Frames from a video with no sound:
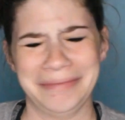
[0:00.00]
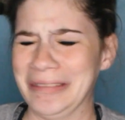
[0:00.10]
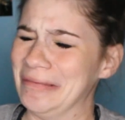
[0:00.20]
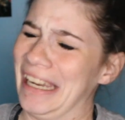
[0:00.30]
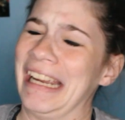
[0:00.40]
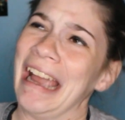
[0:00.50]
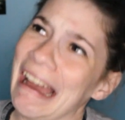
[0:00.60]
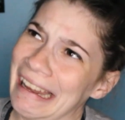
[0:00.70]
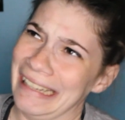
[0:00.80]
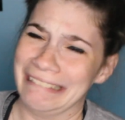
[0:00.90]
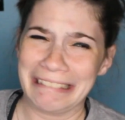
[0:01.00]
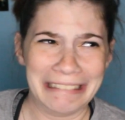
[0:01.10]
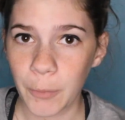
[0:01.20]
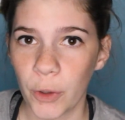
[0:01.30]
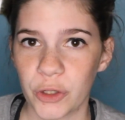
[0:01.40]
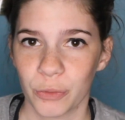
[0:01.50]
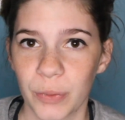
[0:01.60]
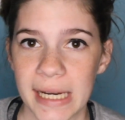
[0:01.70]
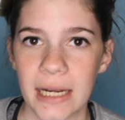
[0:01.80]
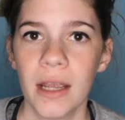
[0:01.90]
Oh my god. I'm going to
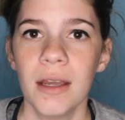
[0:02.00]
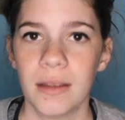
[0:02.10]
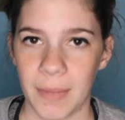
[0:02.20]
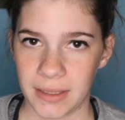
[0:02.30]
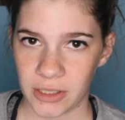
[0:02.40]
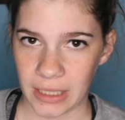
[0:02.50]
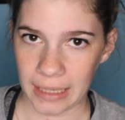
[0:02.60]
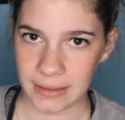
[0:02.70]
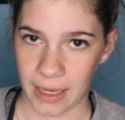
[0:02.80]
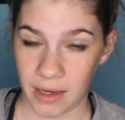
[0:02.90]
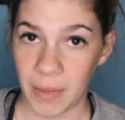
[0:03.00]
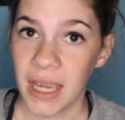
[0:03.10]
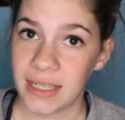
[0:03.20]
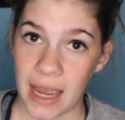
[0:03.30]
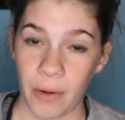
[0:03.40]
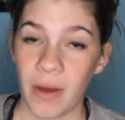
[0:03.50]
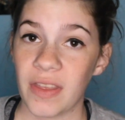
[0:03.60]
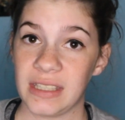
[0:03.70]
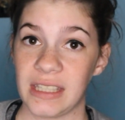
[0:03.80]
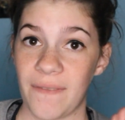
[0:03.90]
read the message that I sent him. Now,
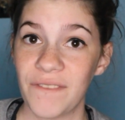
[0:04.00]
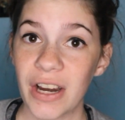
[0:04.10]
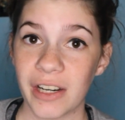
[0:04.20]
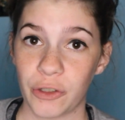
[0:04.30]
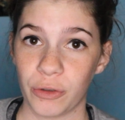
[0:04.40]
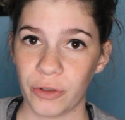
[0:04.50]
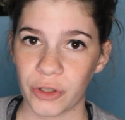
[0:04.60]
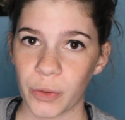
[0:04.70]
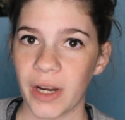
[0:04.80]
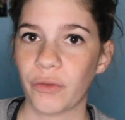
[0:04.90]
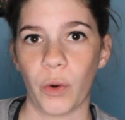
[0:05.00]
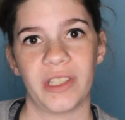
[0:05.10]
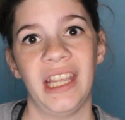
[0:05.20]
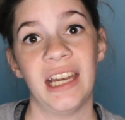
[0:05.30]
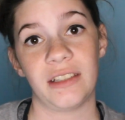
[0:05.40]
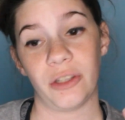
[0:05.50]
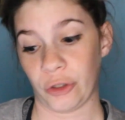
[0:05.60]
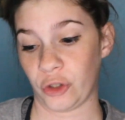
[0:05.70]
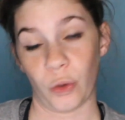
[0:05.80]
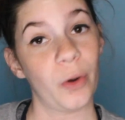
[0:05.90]
this is a very true story. Of course, it is the
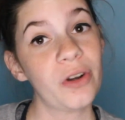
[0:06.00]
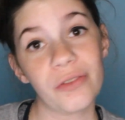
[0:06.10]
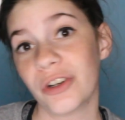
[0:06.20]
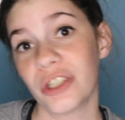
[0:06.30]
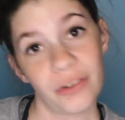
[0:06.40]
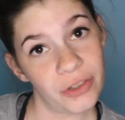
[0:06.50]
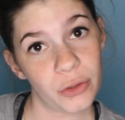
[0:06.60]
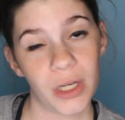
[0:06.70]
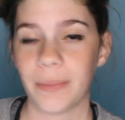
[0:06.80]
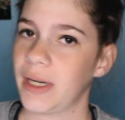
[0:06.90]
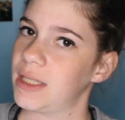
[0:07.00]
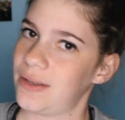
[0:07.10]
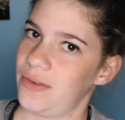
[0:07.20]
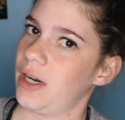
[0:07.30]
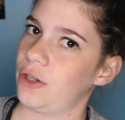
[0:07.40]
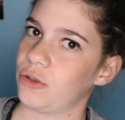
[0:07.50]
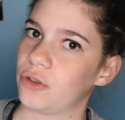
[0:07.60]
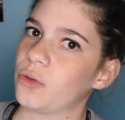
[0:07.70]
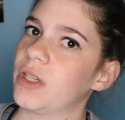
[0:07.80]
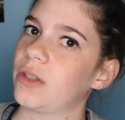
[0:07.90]
shortened version of the story, but it is a very true
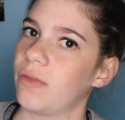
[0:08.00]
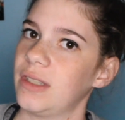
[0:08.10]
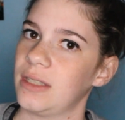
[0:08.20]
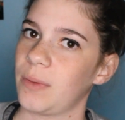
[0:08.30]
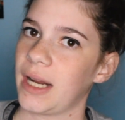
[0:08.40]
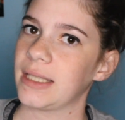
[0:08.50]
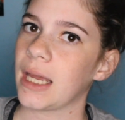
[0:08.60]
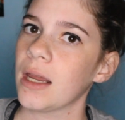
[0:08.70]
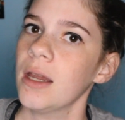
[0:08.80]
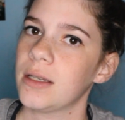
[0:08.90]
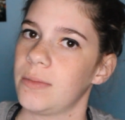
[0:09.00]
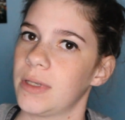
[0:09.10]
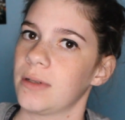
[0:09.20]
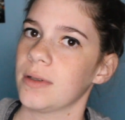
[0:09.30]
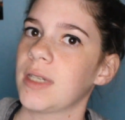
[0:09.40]
story. So this is what I said to Mr.